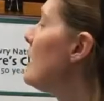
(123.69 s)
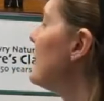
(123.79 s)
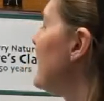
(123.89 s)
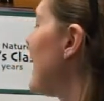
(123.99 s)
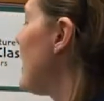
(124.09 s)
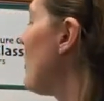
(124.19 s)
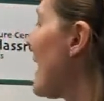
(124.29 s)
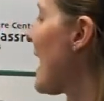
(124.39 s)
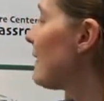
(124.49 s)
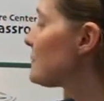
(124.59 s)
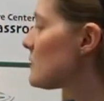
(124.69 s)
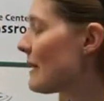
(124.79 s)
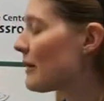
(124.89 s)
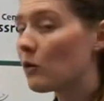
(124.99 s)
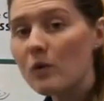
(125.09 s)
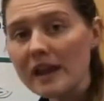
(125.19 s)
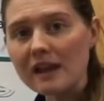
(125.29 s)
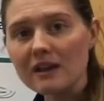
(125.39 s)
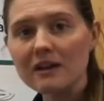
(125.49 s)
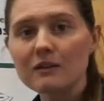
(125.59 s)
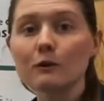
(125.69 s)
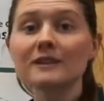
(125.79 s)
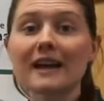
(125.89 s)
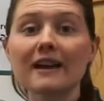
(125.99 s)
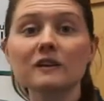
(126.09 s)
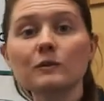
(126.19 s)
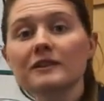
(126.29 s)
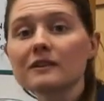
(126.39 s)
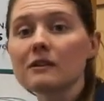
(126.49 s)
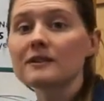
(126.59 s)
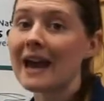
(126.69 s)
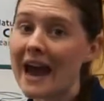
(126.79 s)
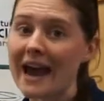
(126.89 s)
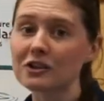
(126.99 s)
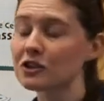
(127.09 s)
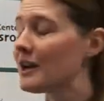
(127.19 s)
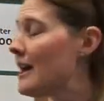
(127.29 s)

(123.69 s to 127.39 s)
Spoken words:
Now, after about a week, those eggs will start to hatch,